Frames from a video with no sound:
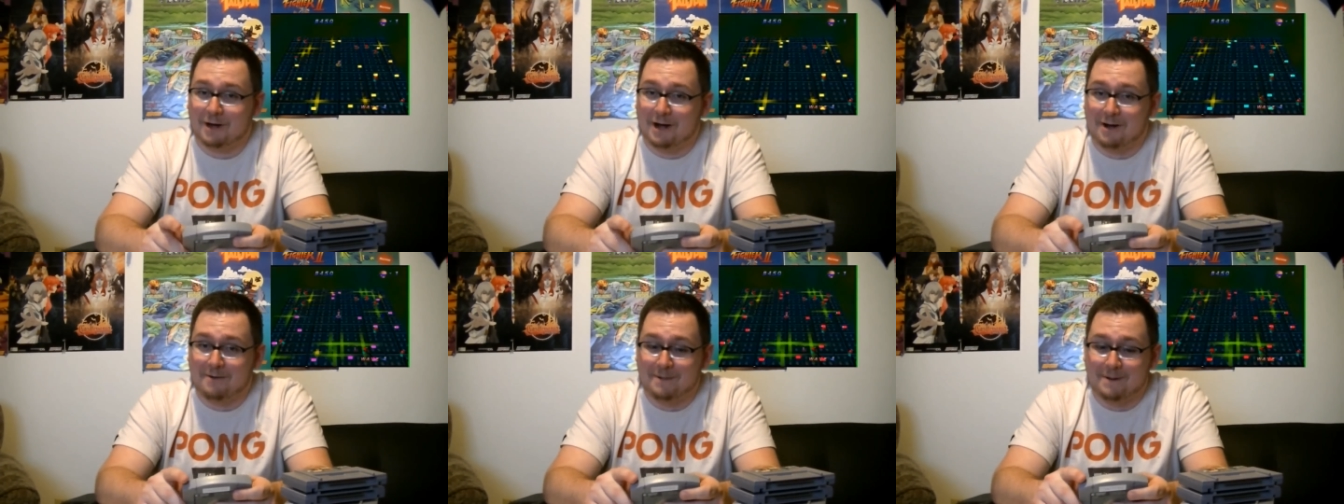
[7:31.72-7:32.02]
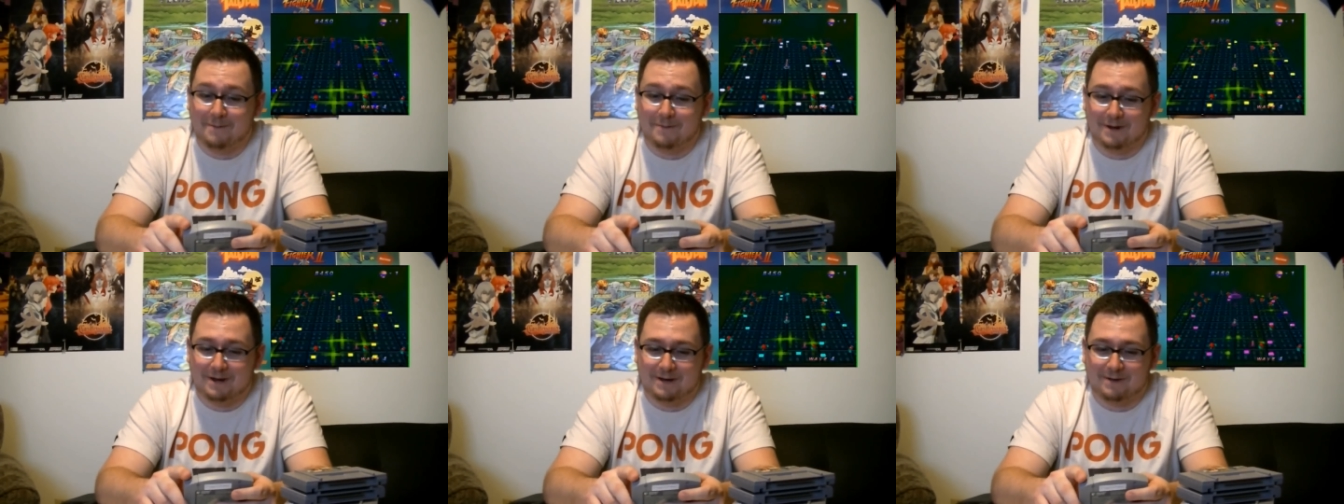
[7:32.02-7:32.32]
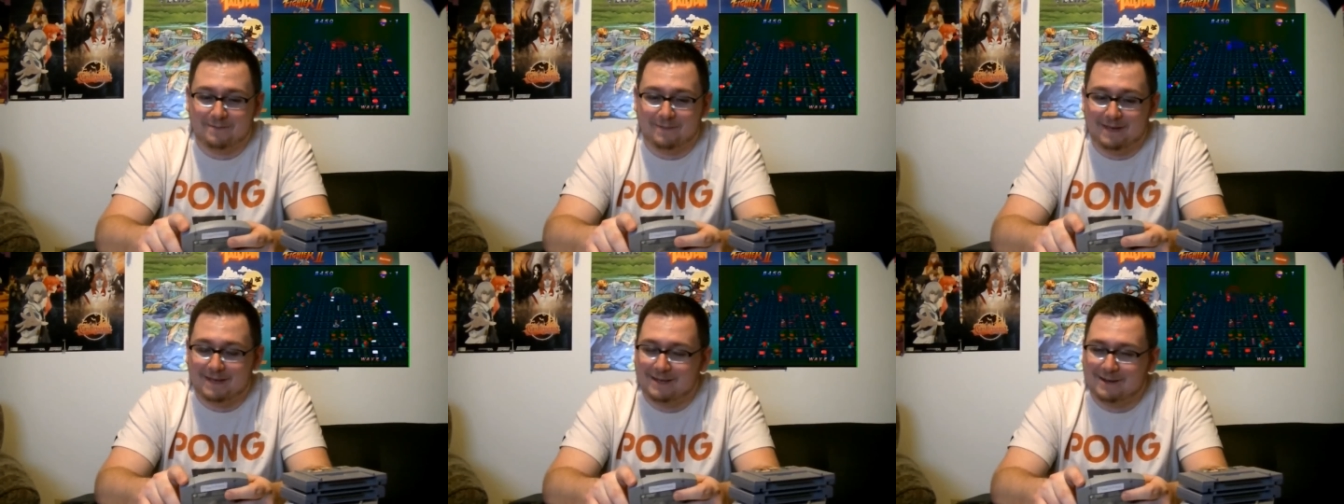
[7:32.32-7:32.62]
what I remembered it
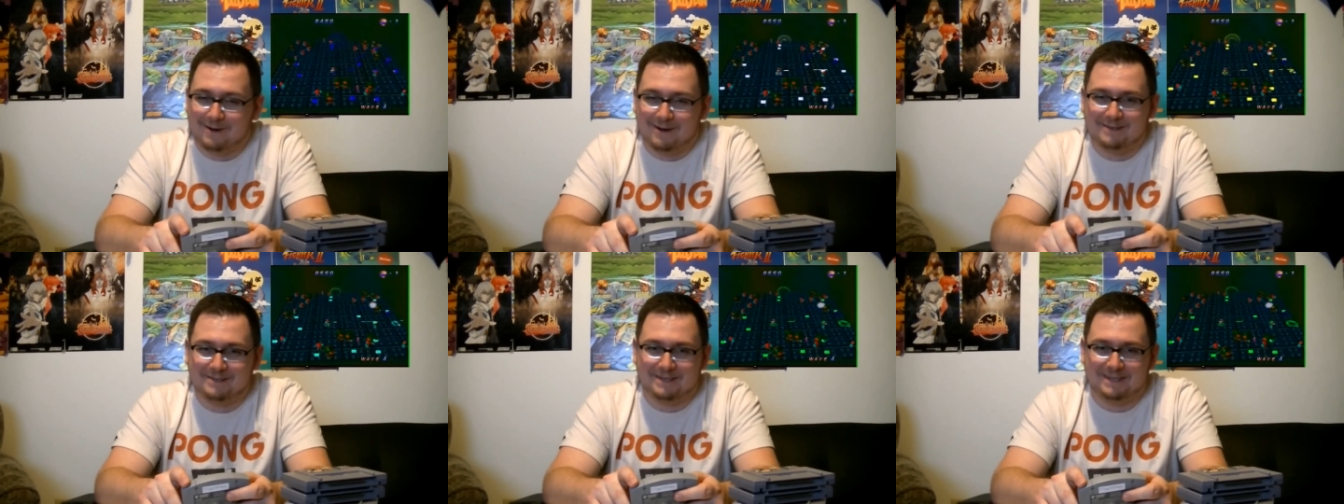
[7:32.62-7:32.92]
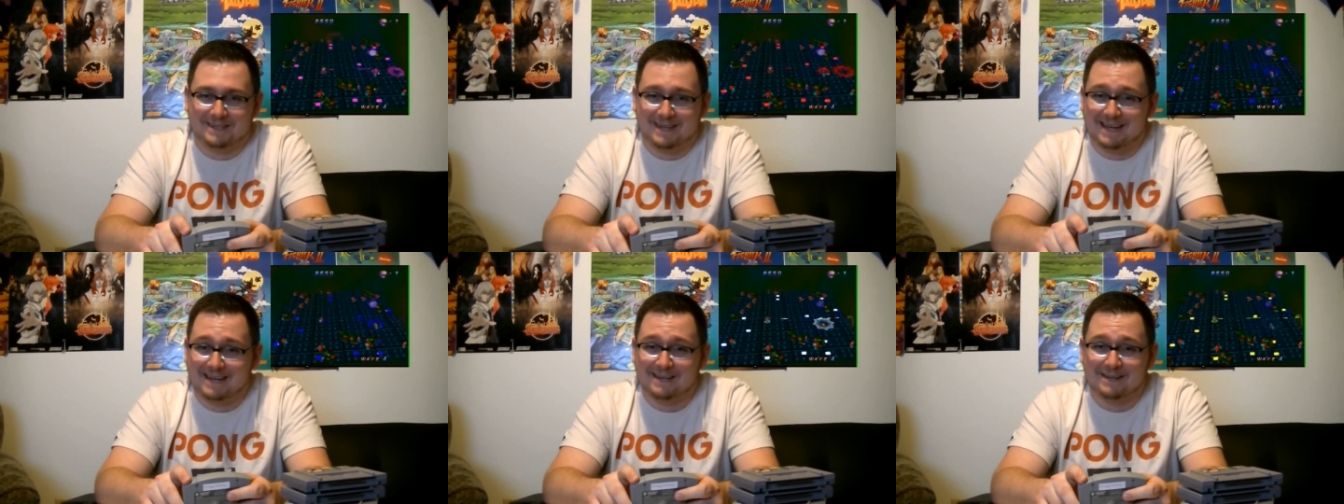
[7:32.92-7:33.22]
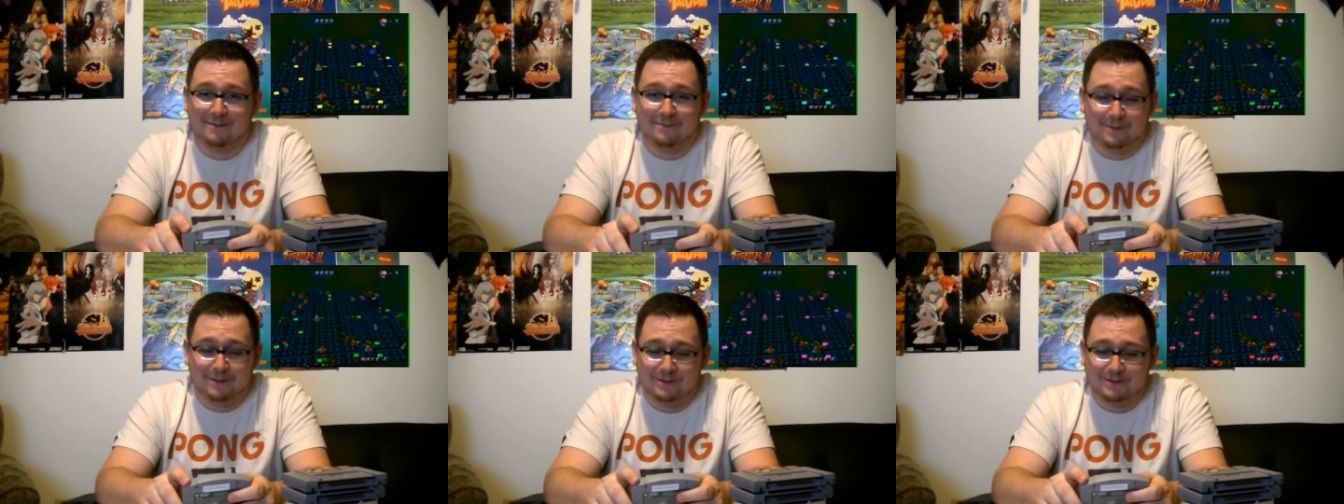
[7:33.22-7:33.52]
to be. Crazy
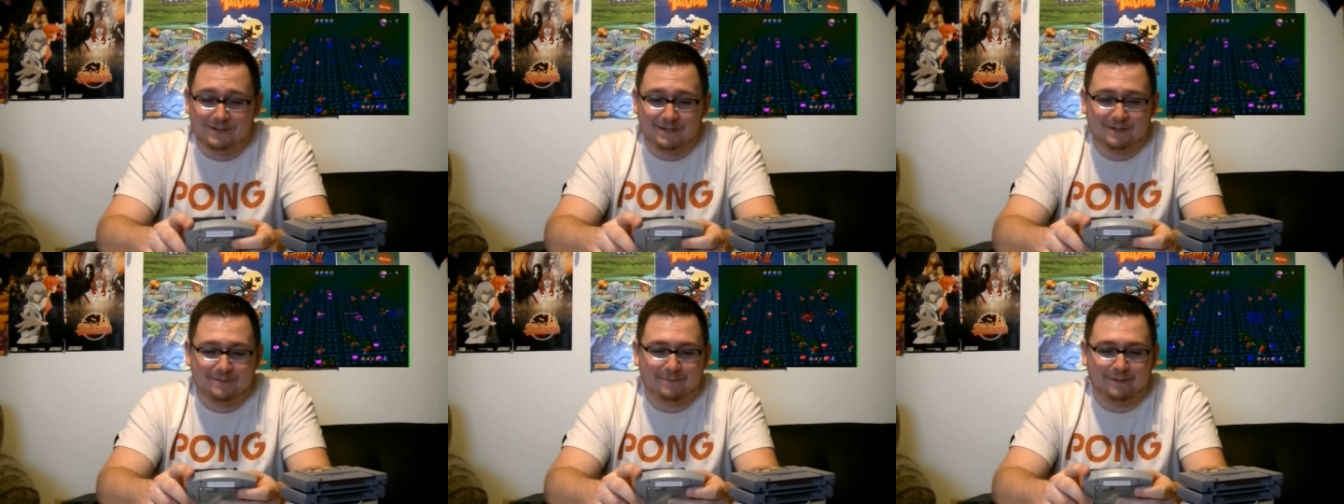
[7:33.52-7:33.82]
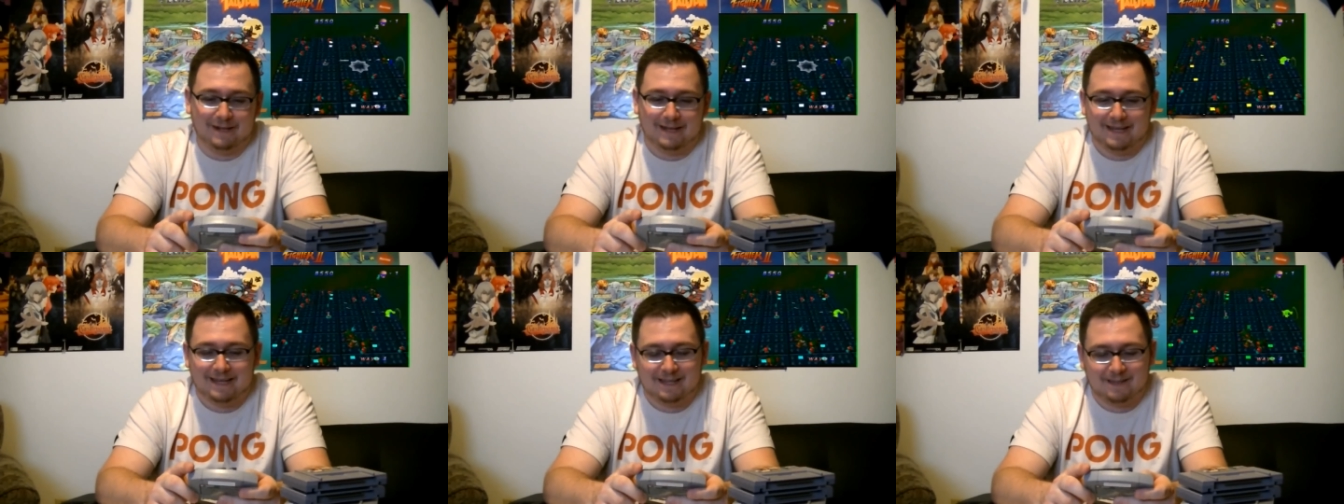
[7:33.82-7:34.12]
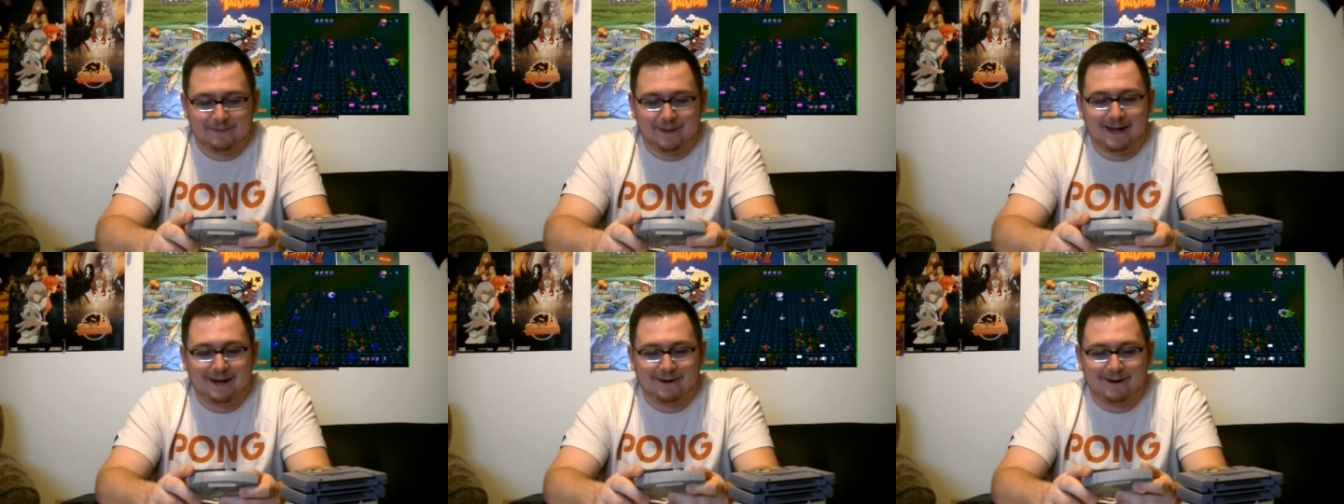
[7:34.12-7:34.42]
techno music playing in
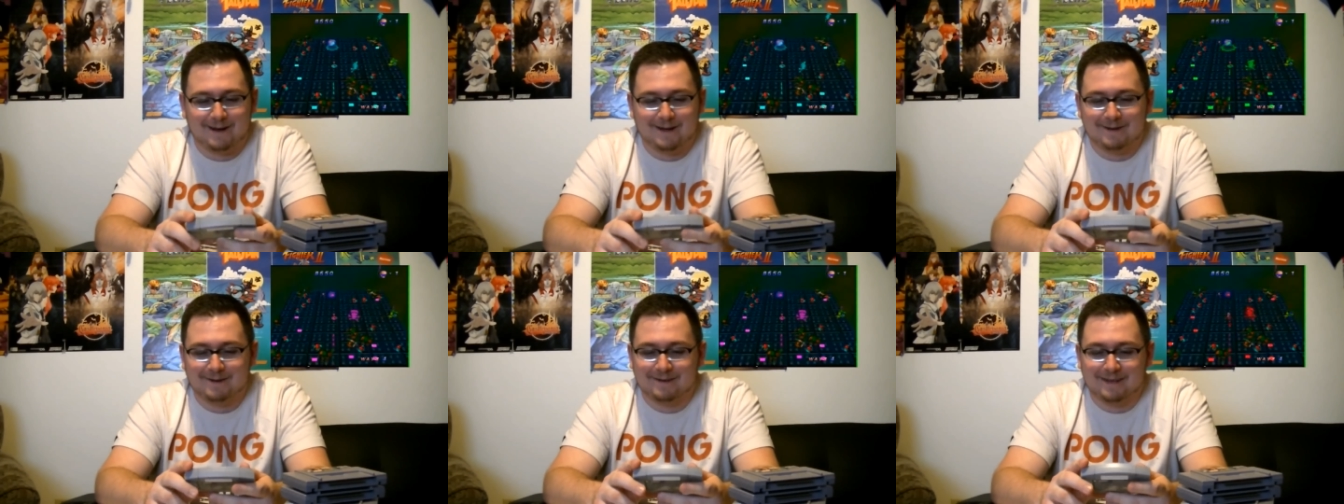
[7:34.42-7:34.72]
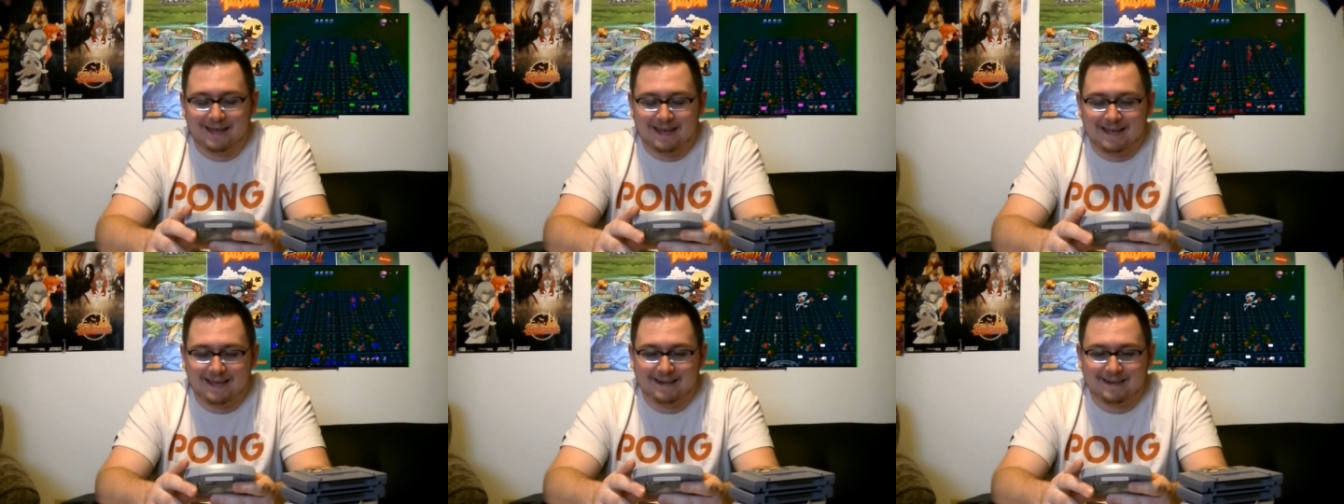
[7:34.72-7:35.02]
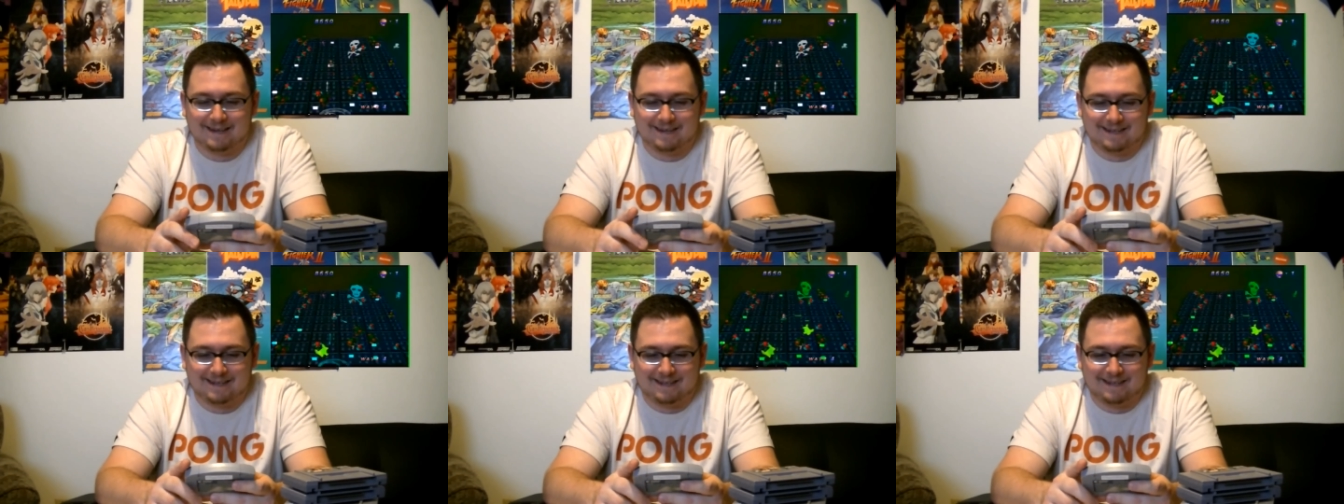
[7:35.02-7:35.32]
the background,
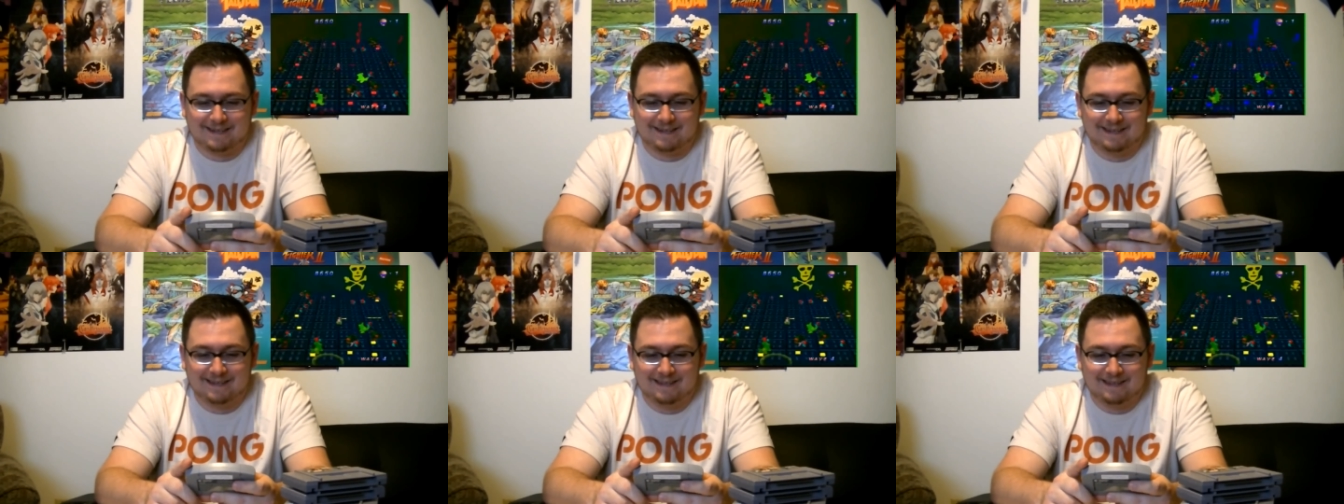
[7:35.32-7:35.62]
and uh,